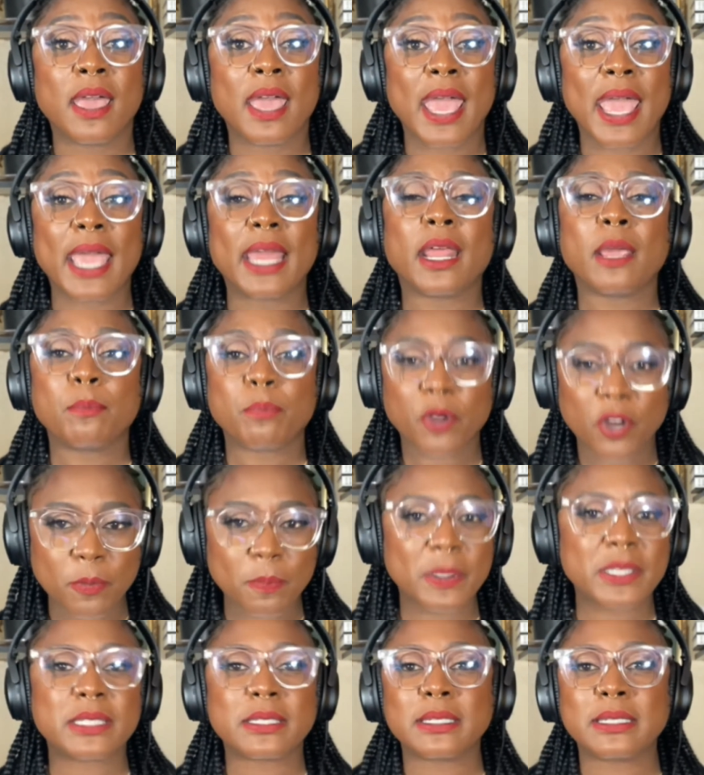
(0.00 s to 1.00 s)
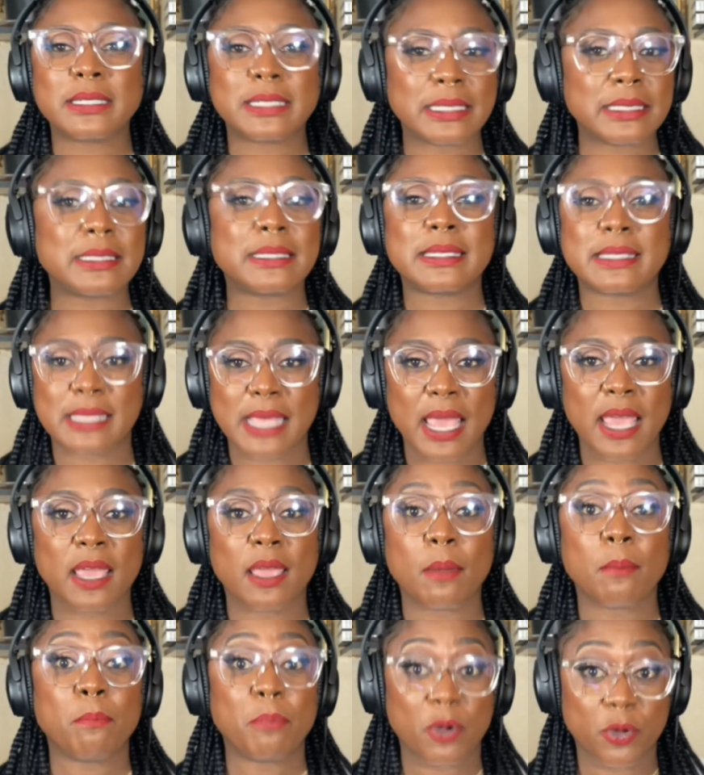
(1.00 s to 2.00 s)
And I purposely didn't
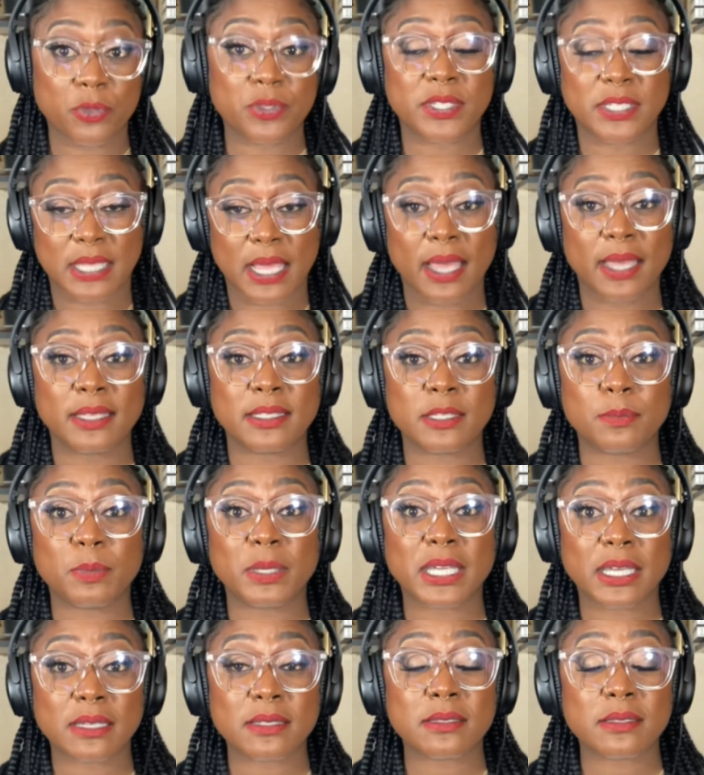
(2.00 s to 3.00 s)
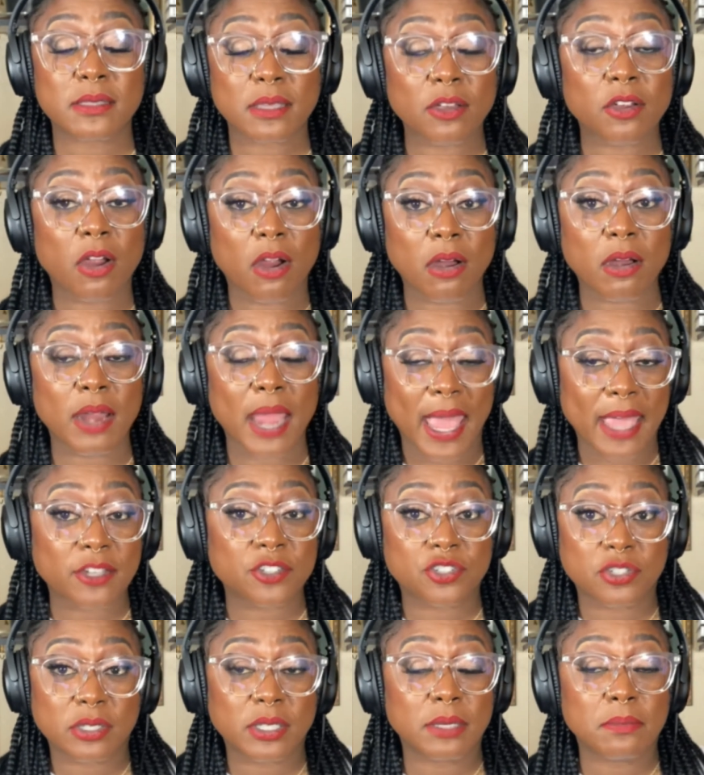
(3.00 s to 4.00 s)
say both sides because there are
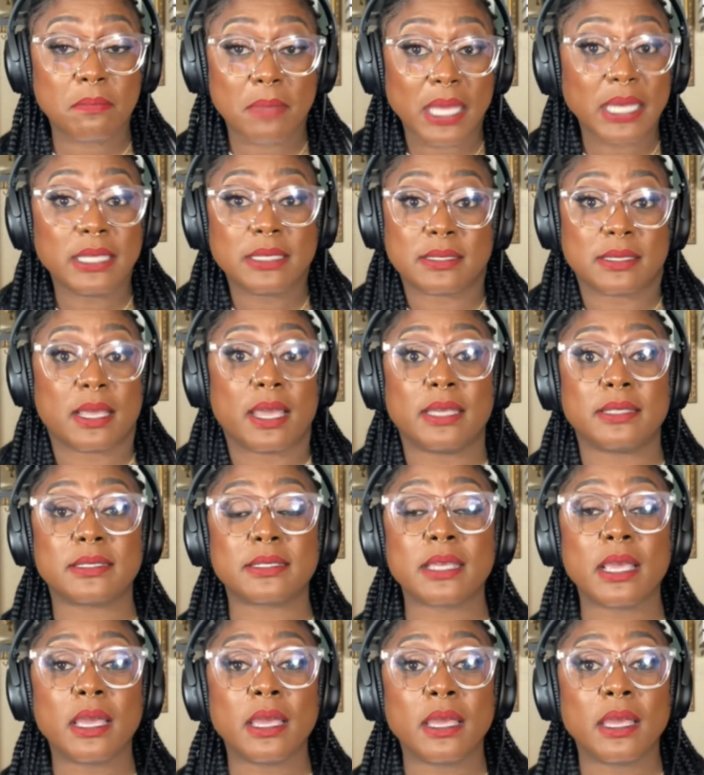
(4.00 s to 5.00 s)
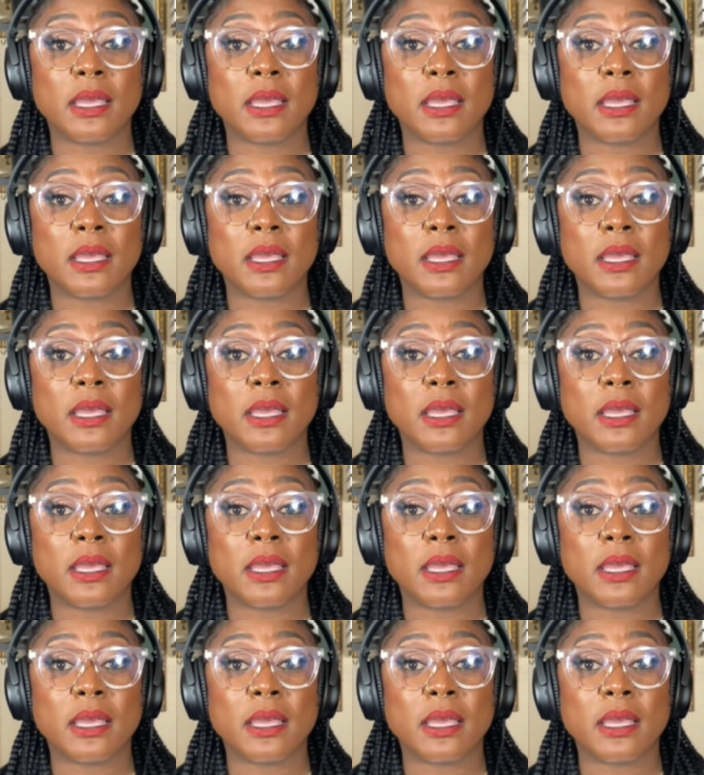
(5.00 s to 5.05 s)
actually many sides.